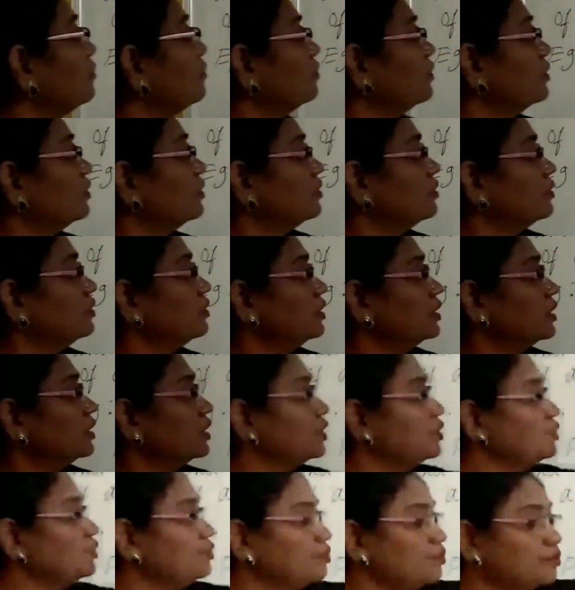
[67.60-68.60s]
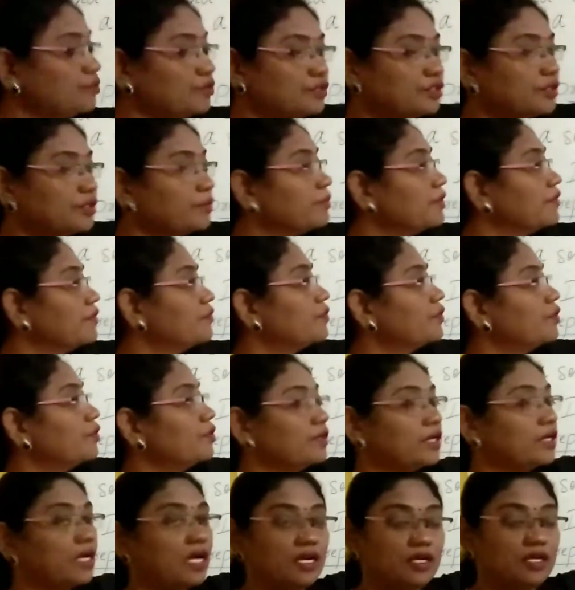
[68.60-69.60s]
a word used
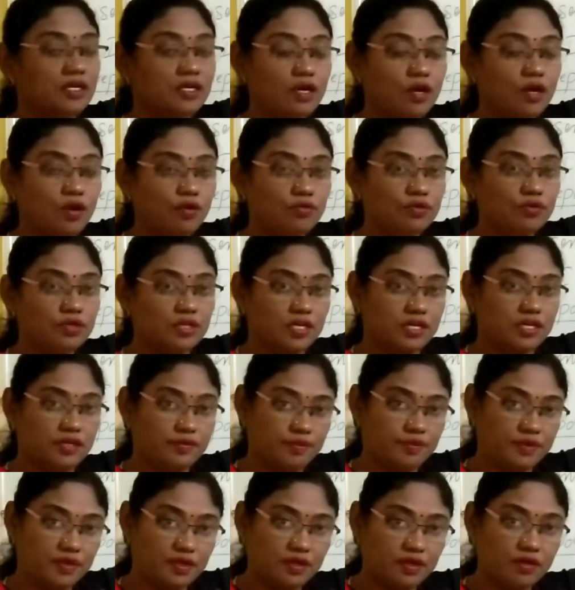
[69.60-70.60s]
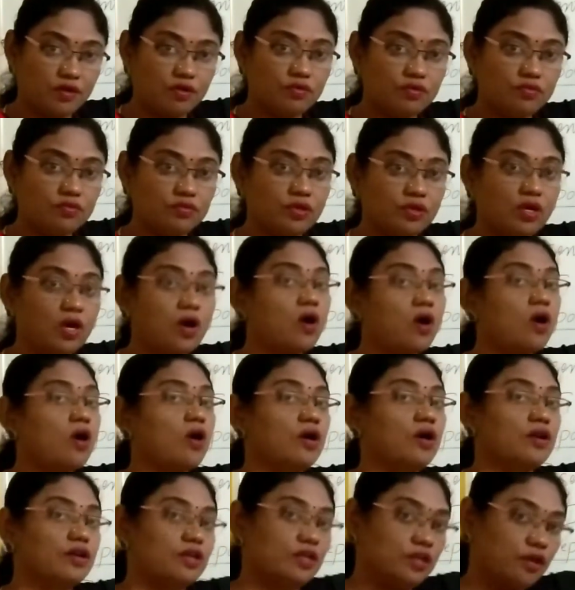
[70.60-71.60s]
before a noun or pronoun
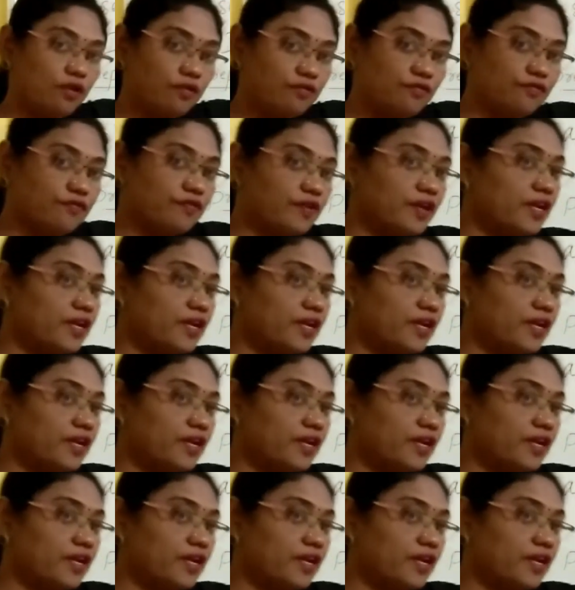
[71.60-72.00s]
or noun